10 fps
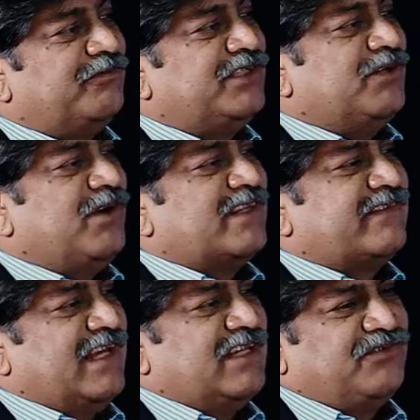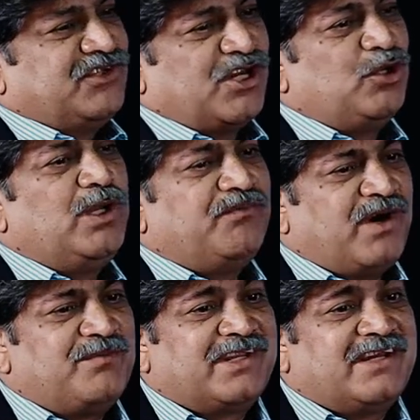whichever the cells which are newly
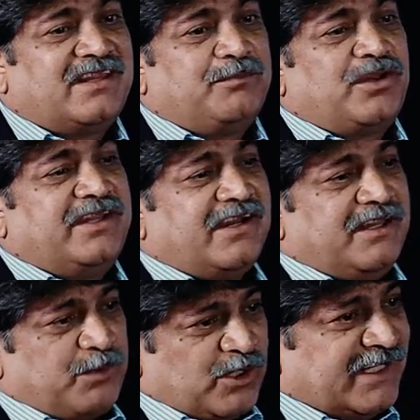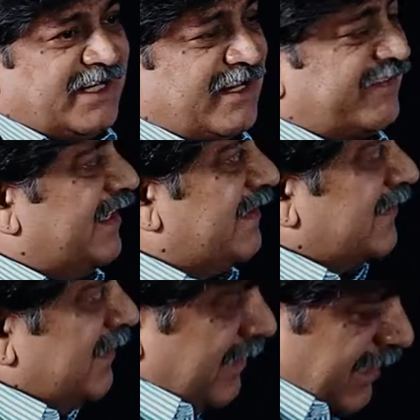formed, they are the, they are the progenitor
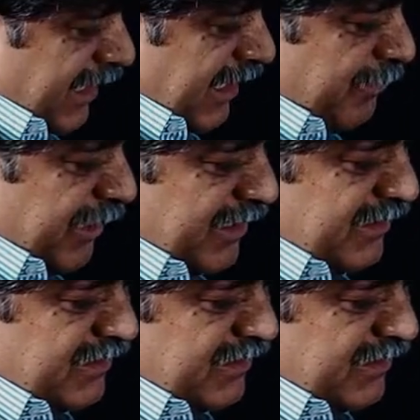cells, they are labeled.